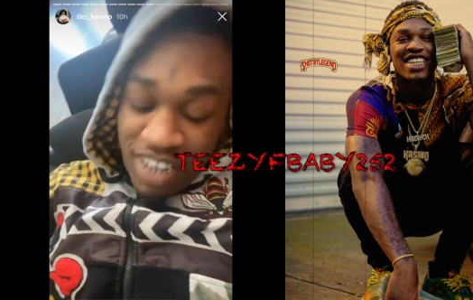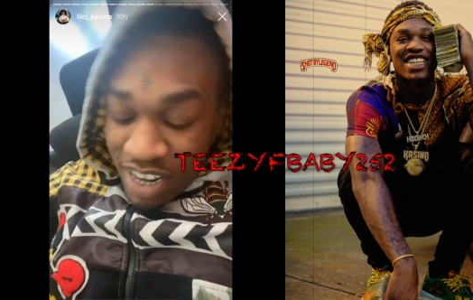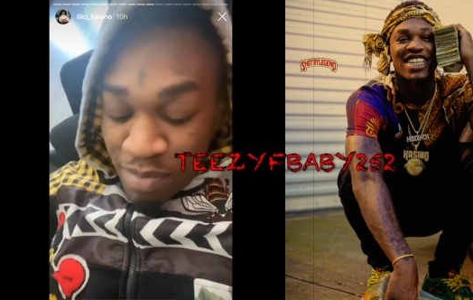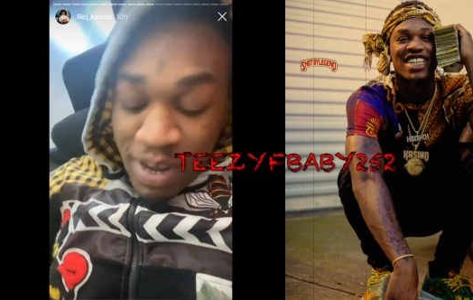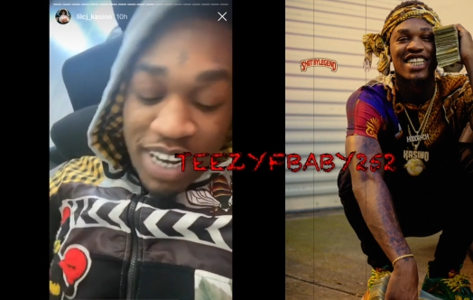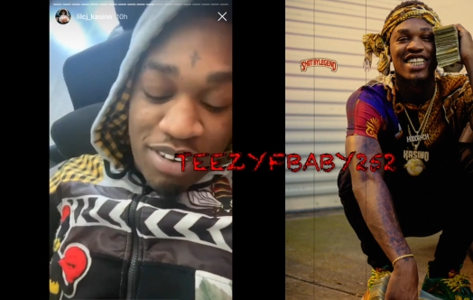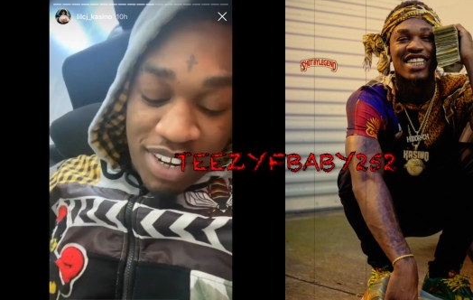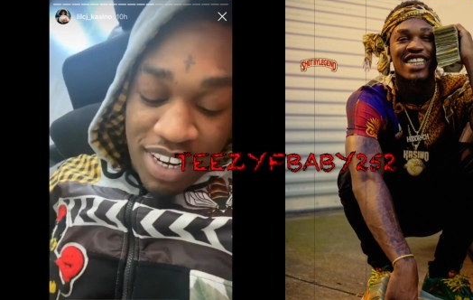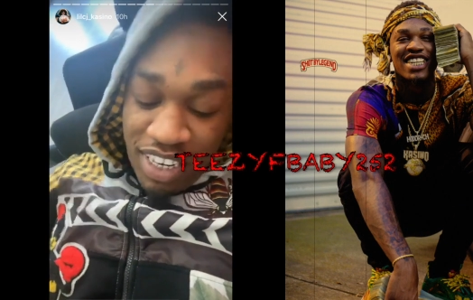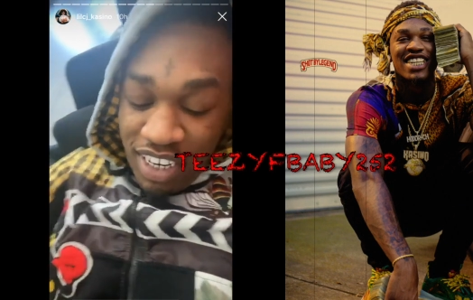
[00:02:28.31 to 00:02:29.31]
Speaker 1: I might do a
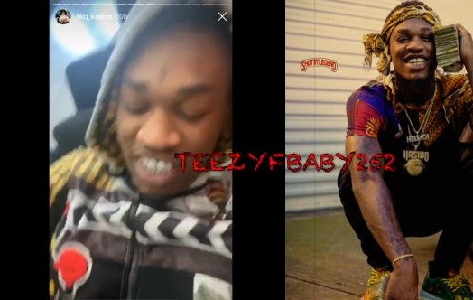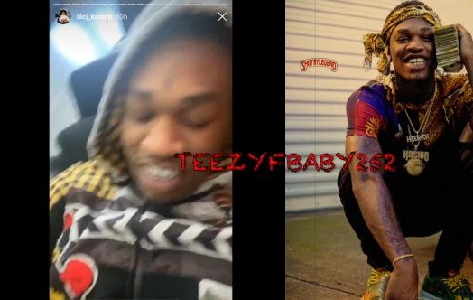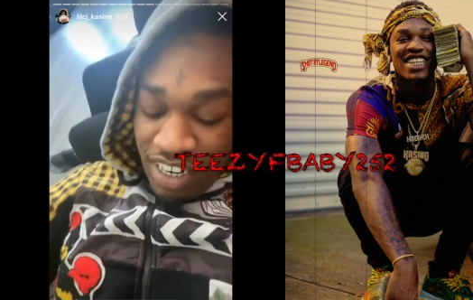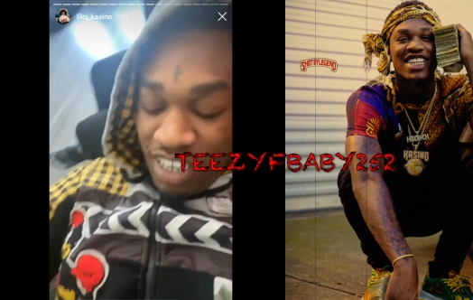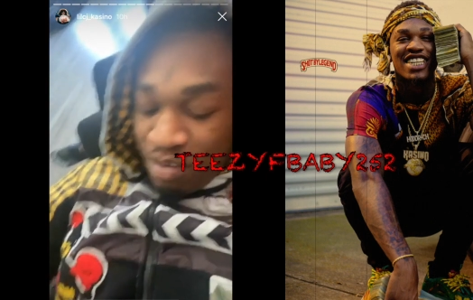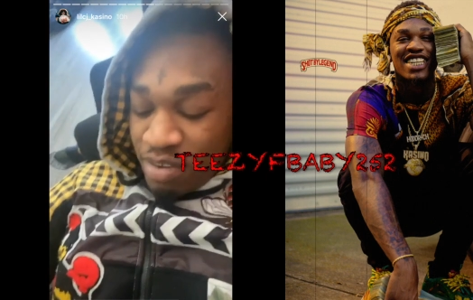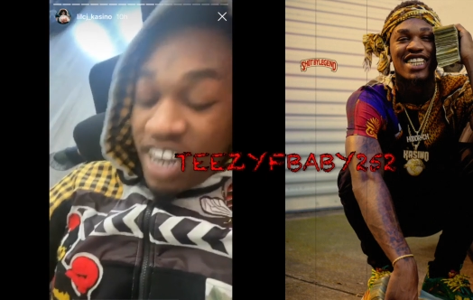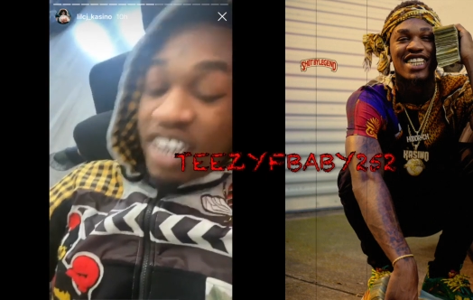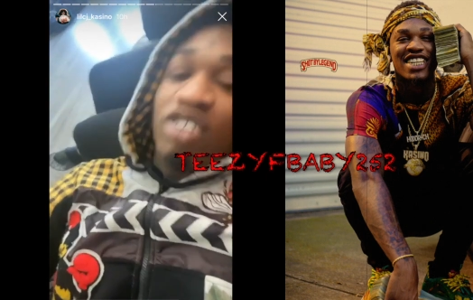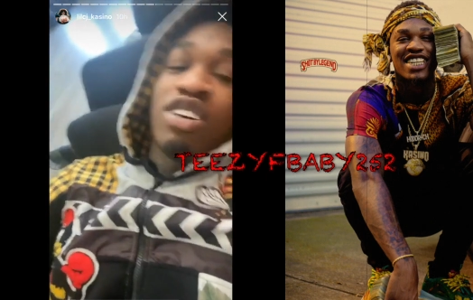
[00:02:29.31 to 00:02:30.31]
little sneak this, but I
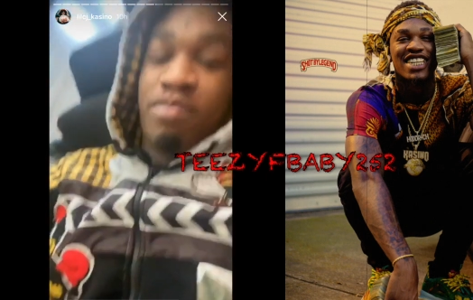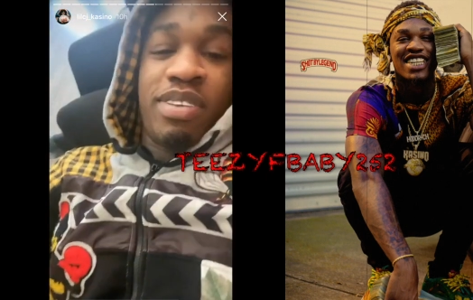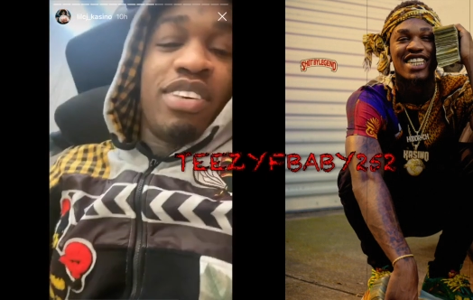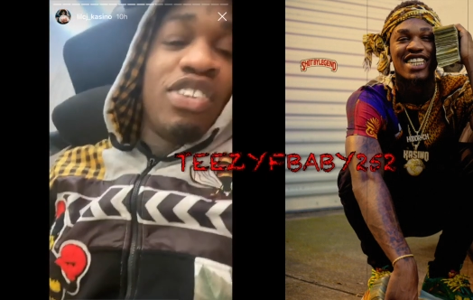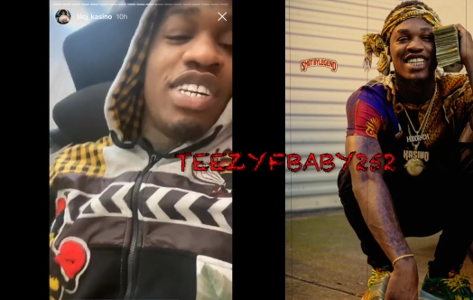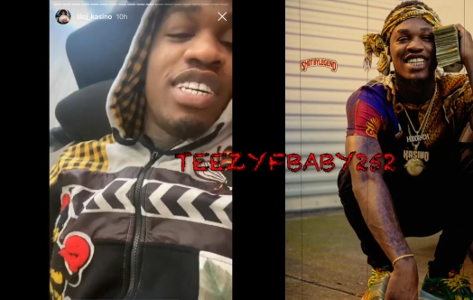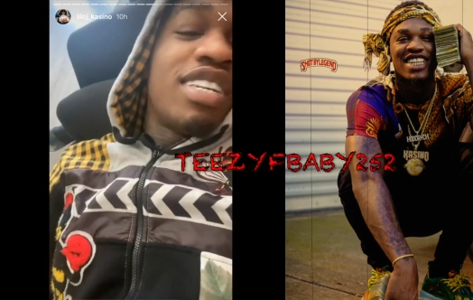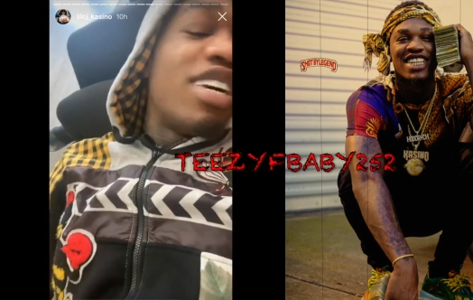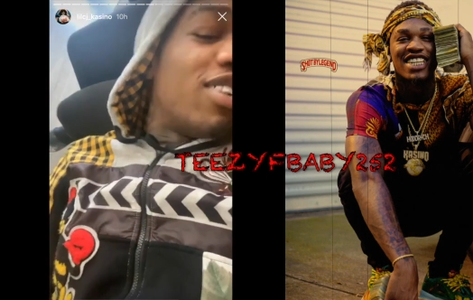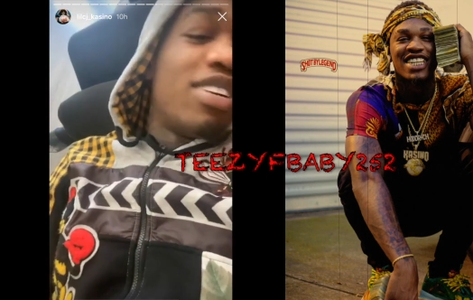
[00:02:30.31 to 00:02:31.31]
ain't dropping like this
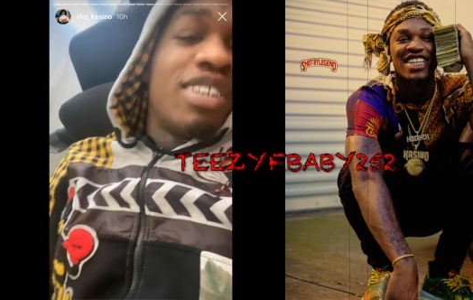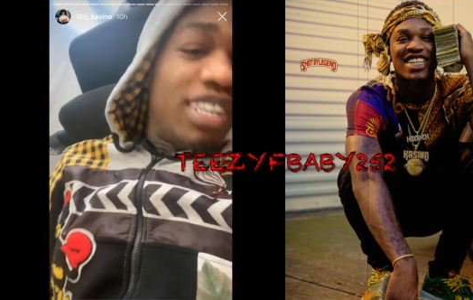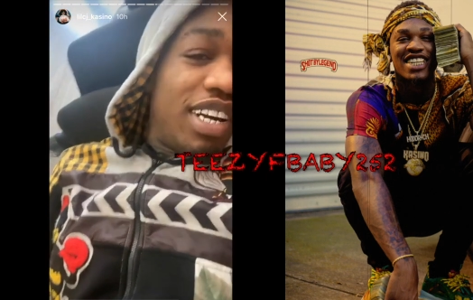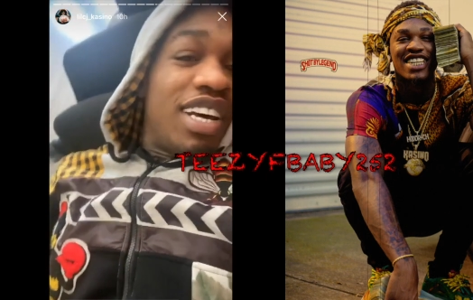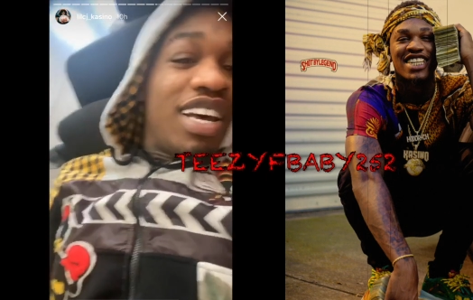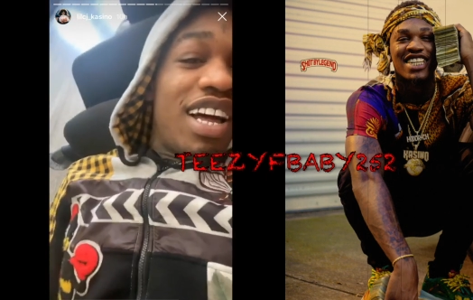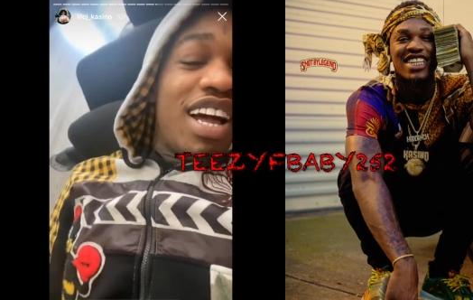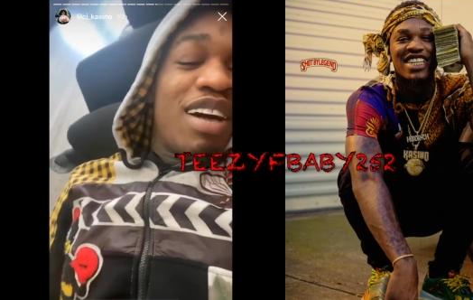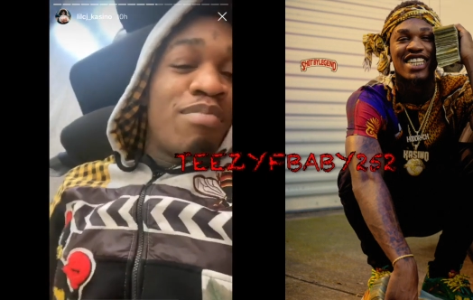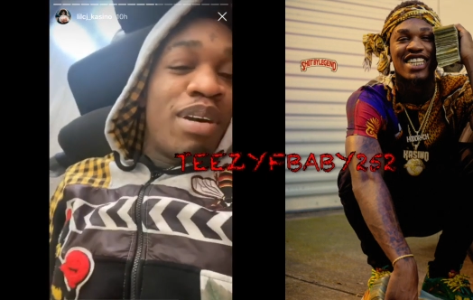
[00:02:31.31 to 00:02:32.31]
song. How
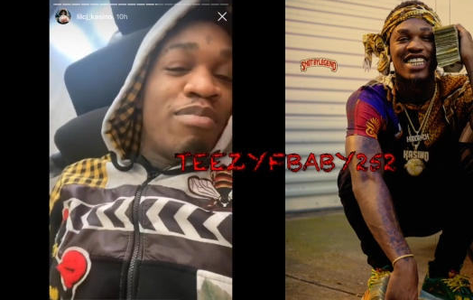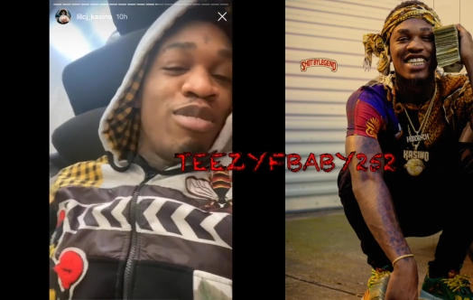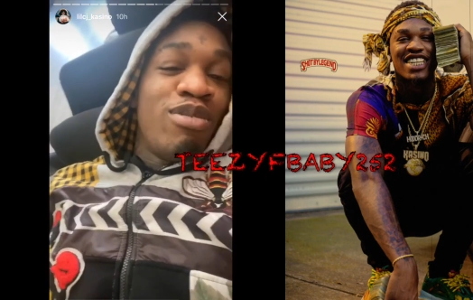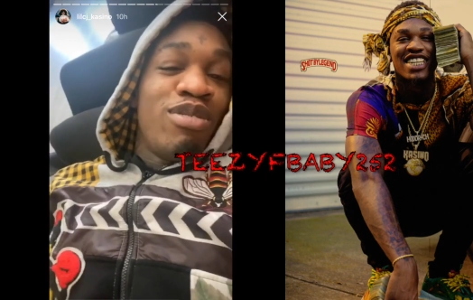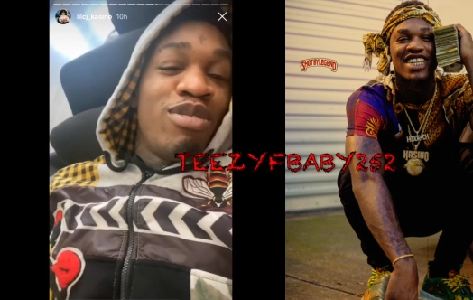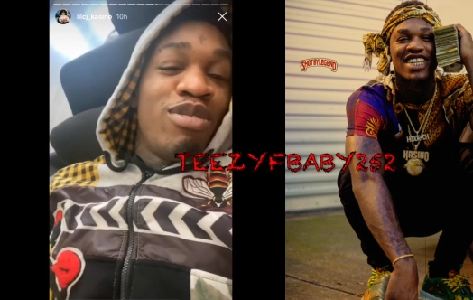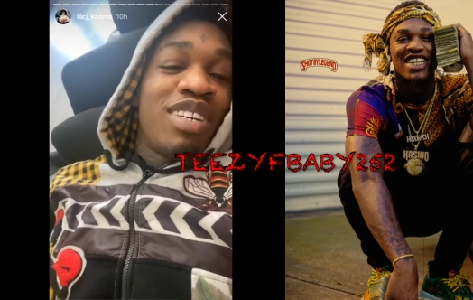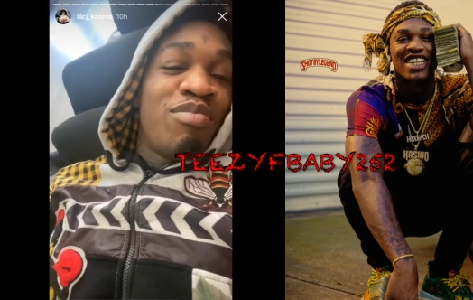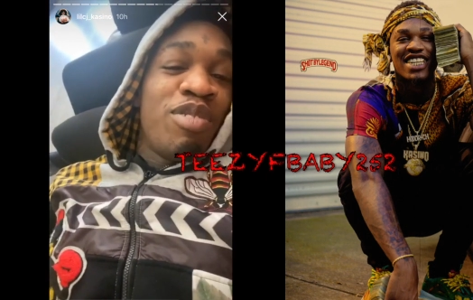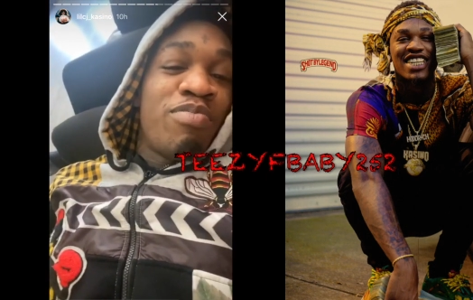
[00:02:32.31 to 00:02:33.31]
my music just
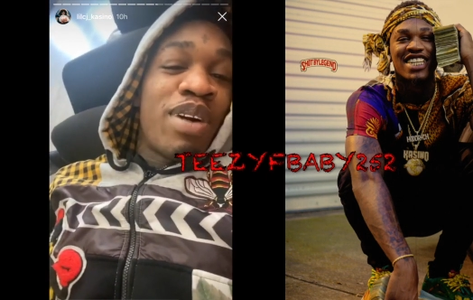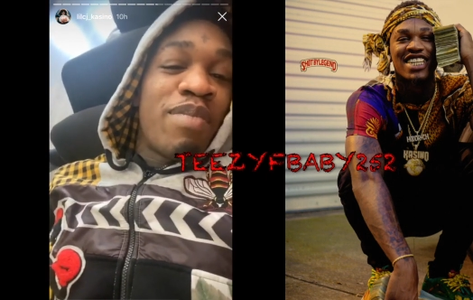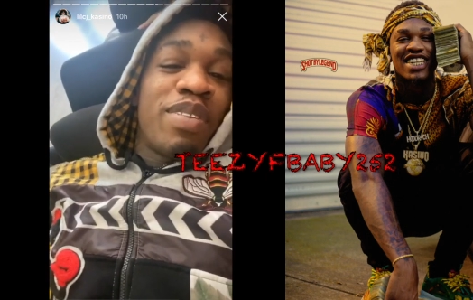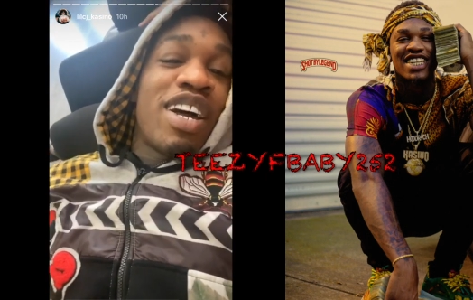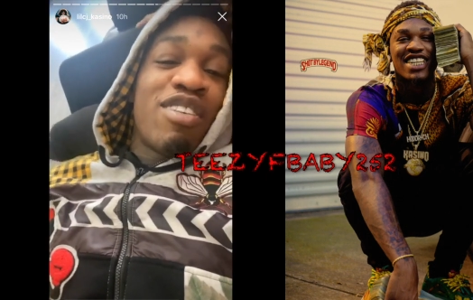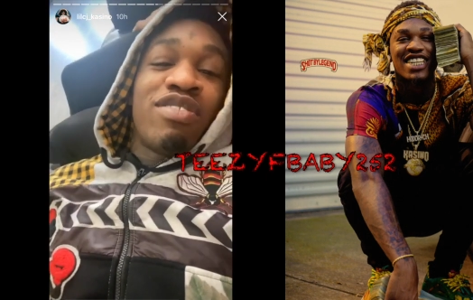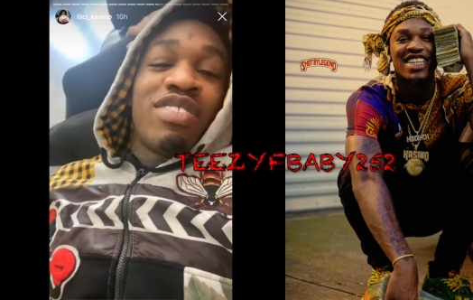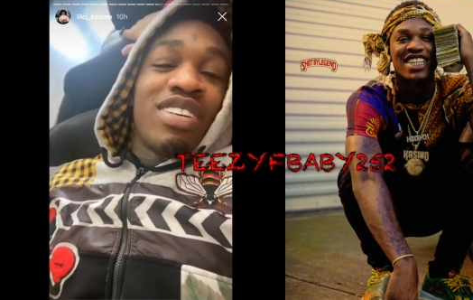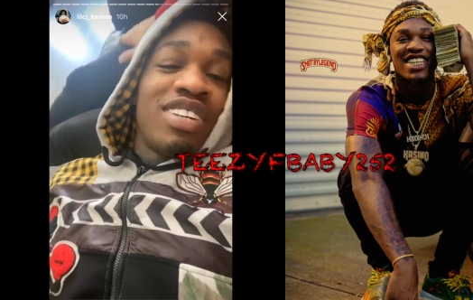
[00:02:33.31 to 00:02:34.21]
be popping off of.